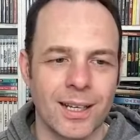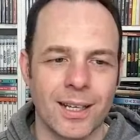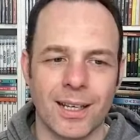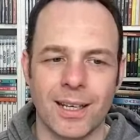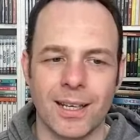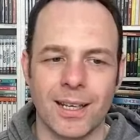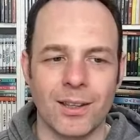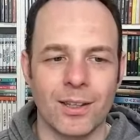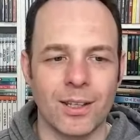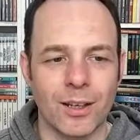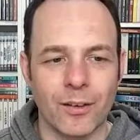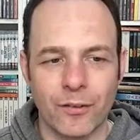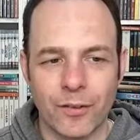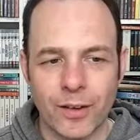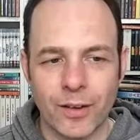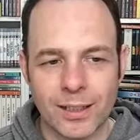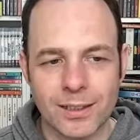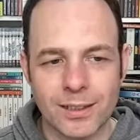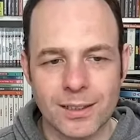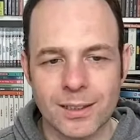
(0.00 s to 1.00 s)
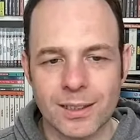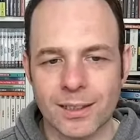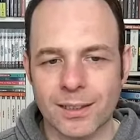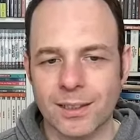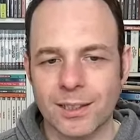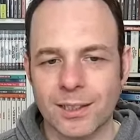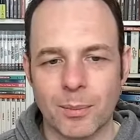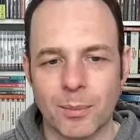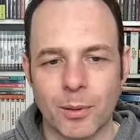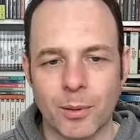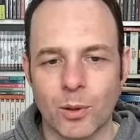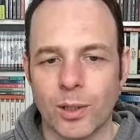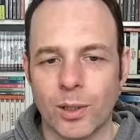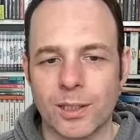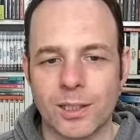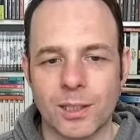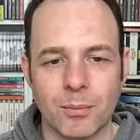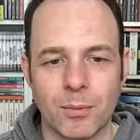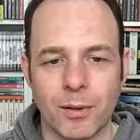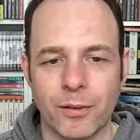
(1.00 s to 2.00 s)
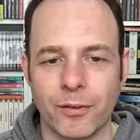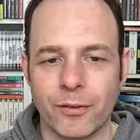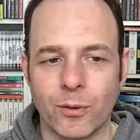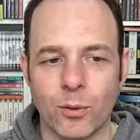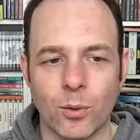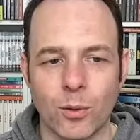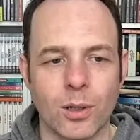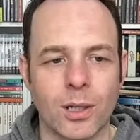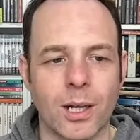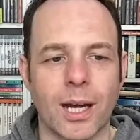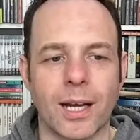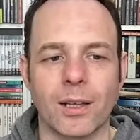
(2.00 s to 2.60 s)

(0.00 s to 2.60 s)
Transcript: The Offence and Serpico I'd seen before,